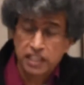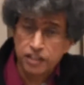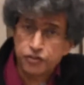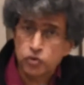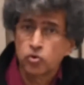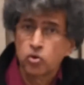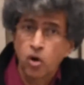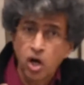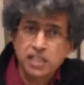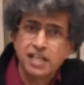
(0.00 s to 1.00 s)
if you go
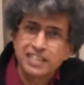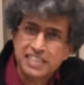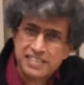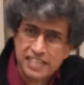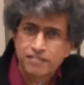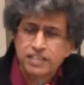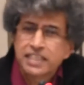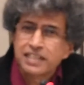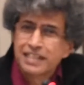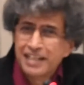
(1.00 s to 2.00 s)
on
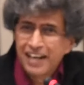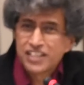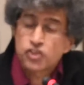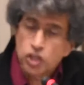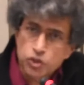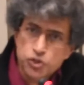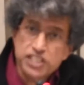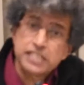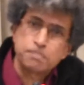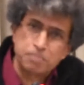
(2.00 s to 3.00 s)
discovering
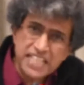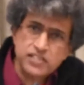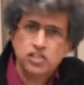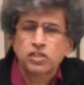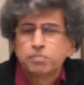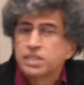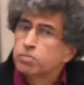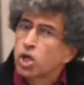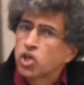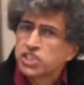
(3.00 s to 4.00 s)
solutions based on
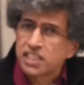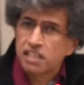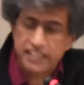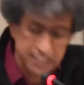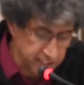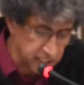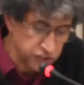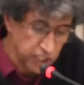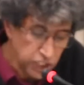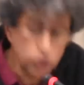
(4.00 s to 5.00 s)
epidemiological research,